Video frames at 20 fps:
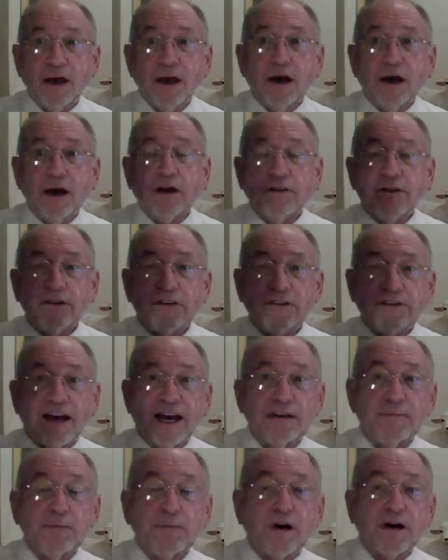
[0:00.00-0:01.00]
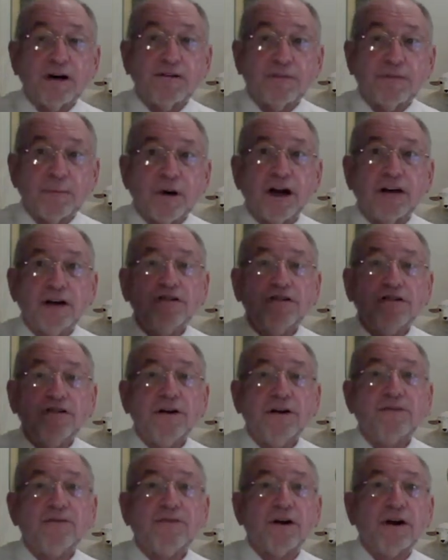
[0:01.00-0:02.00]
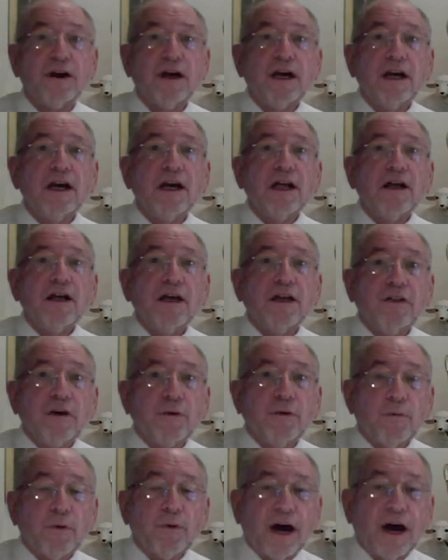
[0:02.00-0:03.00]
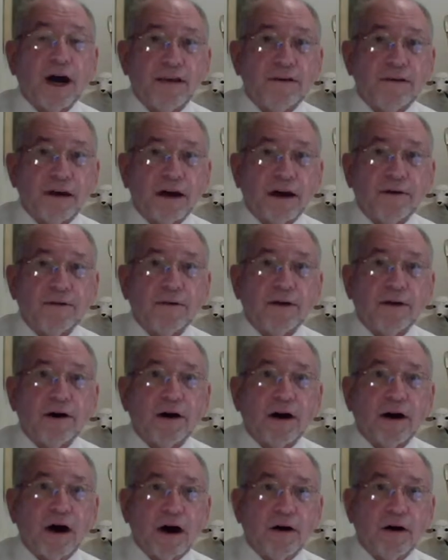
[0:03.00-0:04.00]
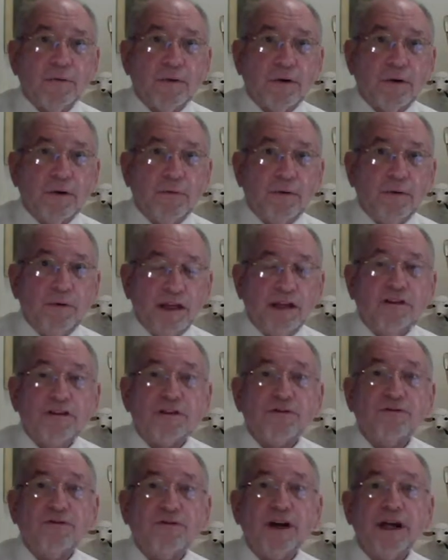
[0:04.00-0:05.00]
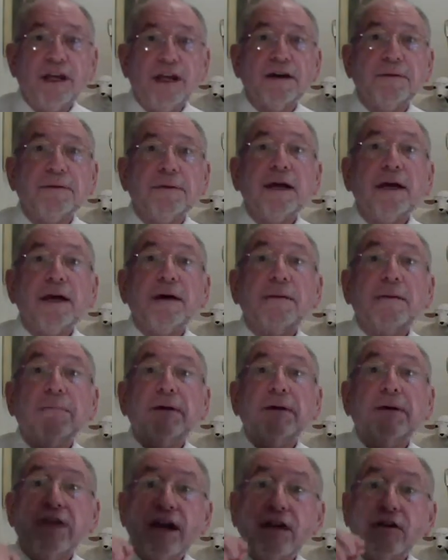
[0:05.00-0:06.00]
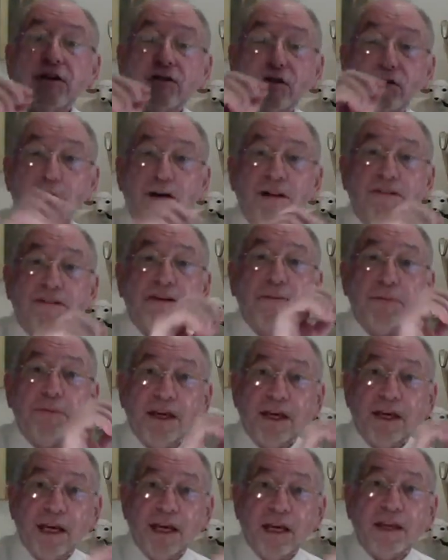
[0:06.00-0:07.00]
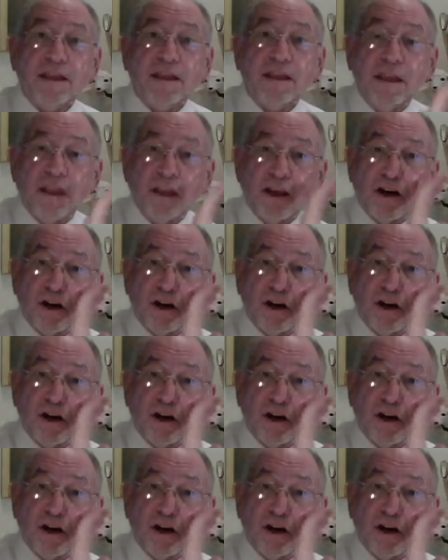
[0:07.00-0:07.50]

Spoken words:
on the sidewalks marching for the right of our religious freedom, but they are doing something in the